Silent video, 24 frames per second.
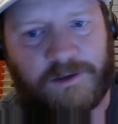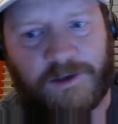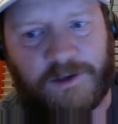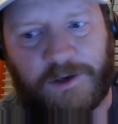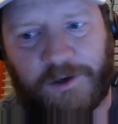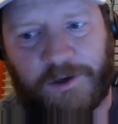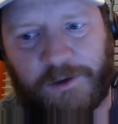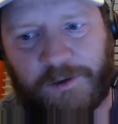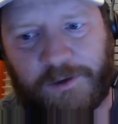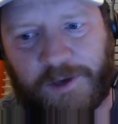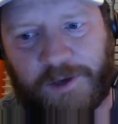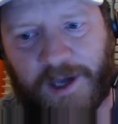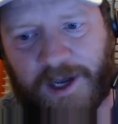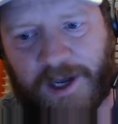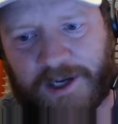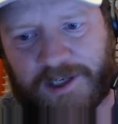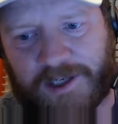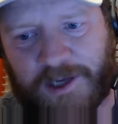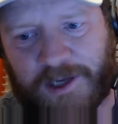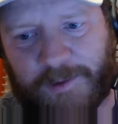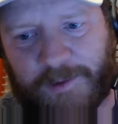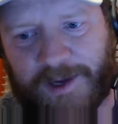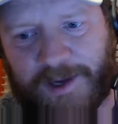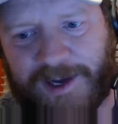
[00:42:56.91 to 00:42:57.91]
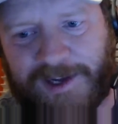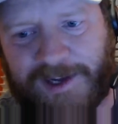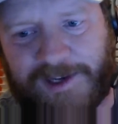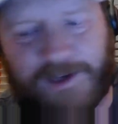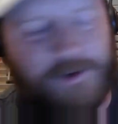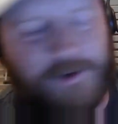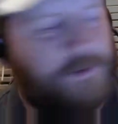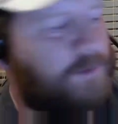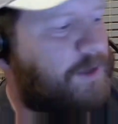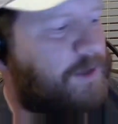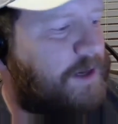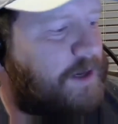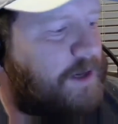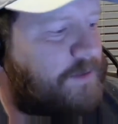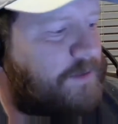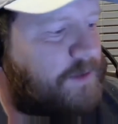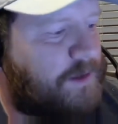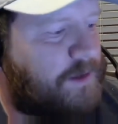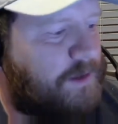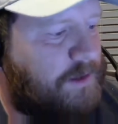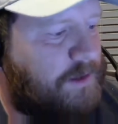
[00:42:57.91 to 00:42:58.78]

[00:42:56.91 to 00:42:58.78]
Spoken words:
the new cache I'm hiding, whatever.